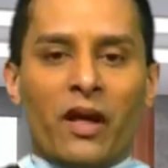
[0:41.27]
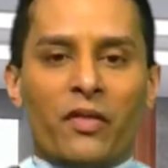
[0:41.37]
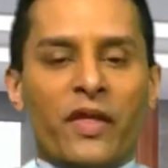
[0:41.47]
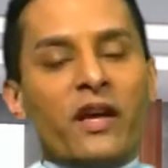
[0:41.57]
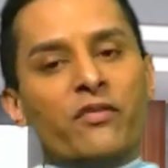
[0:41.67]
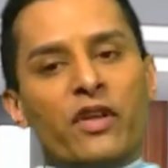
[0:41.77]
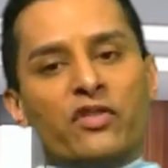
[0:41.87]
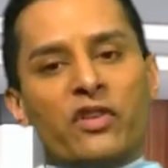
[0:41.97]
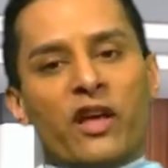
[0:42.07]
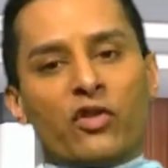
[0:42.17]
Think of
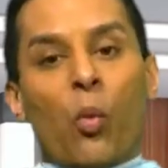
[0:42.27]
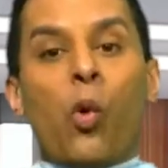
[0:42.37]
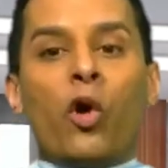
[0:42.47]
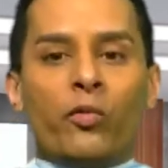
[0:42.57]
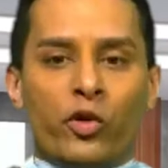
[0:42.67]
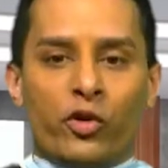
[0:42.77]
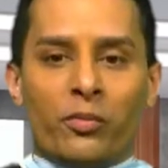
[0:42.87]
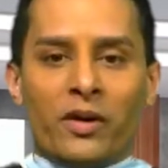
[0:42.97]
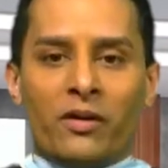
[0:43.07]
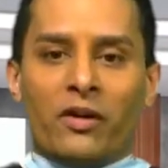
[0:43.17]
this as a war
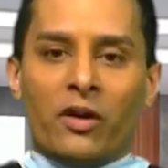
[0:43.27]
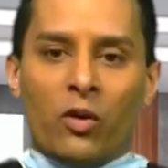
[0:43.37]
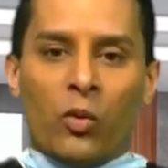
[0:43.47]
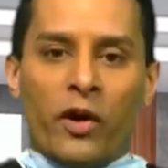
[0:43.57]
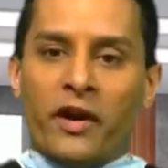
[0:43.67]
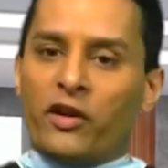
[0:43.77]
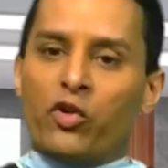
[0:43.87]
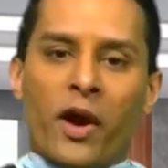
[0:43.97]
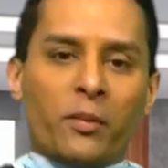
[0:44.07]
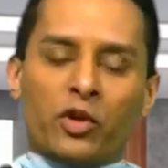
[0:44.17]
room where an
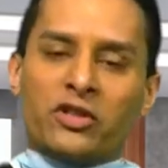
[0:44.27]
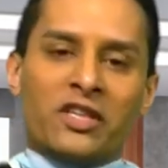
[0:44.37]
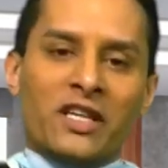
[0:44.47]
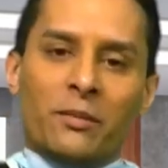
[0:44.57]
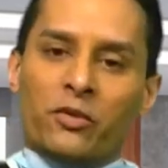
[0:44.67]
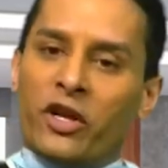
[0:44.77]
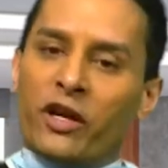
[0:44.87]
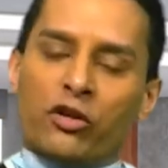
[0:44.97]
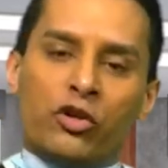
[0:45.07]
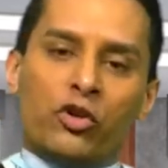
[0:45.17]
incredible team to
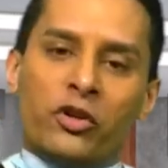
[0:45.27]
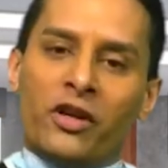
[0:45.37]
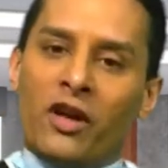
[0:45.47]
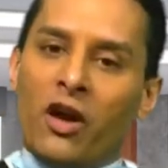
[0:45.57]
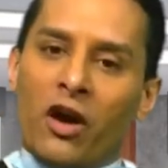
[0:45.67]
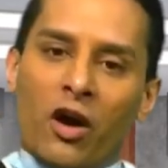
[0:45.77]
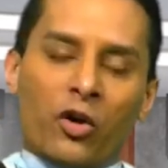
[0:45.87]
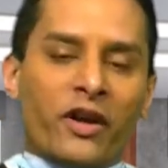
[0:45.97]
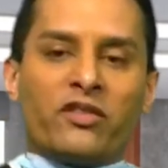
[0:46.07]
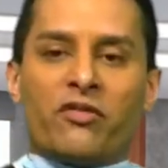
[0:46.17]
include
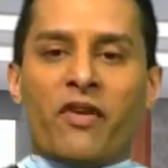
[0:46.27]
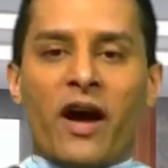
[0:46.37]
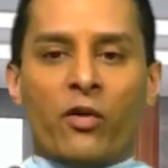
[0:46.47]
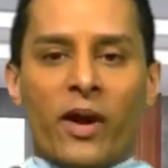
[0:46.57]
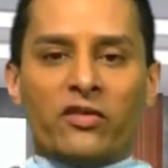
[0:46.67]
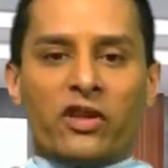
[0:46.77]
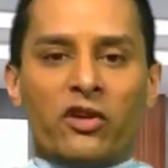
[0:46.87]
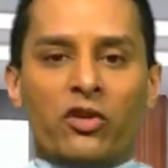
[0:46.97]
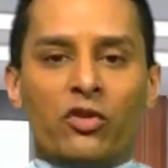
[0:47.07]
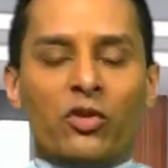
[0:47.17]
Odessa Fire
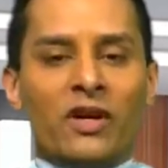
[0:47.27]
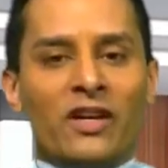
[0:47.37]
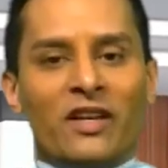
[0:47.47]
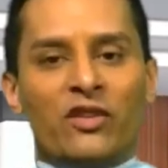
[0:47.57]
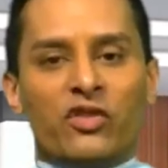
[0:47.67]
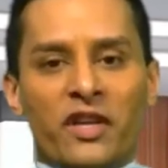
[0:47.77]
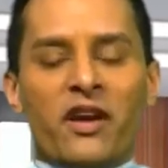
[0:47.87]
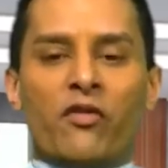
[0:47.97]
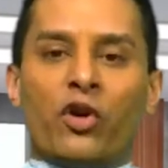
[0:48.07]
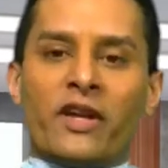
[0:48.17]
Rescue, City
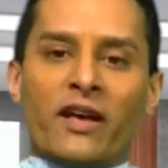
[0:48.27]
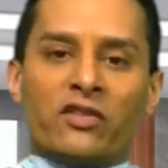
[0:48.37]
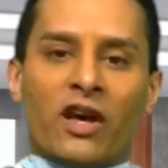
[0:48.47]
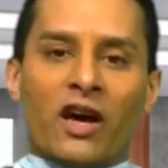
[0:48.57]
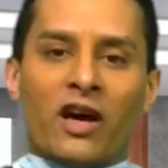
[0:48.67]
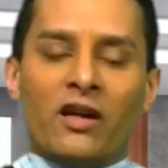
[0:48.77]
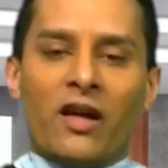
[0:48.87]
of Odessa,